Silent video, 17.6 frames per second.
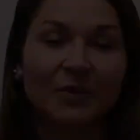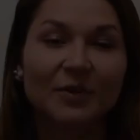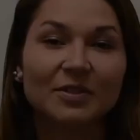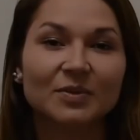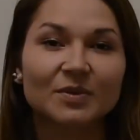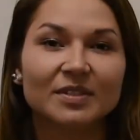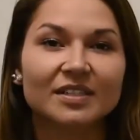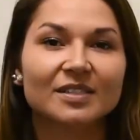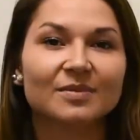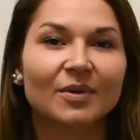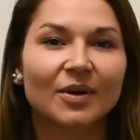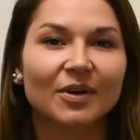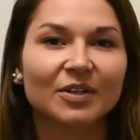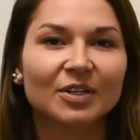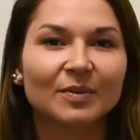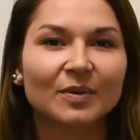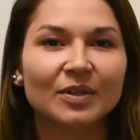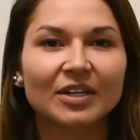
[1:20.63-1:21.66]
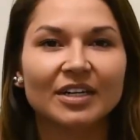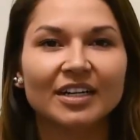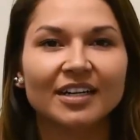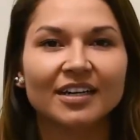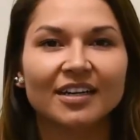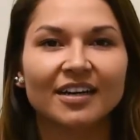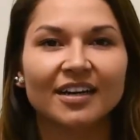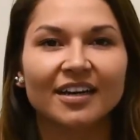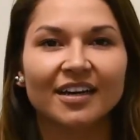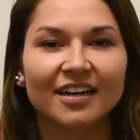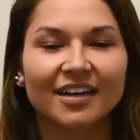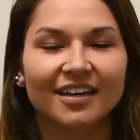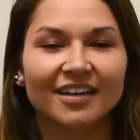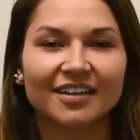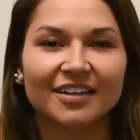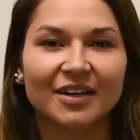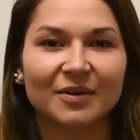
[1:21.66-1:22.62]
which was a smaller community
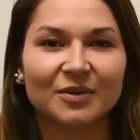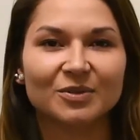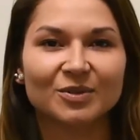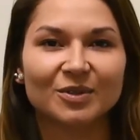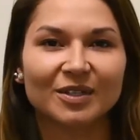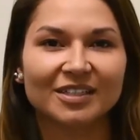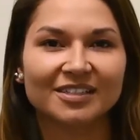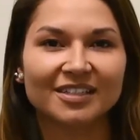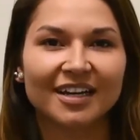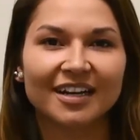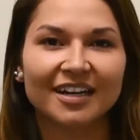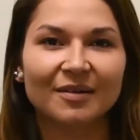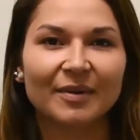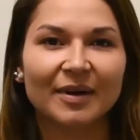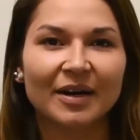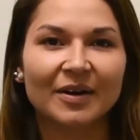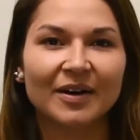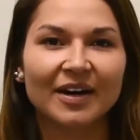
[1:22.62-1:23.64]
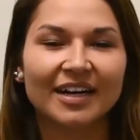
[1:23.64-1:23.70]
and I was really excited about.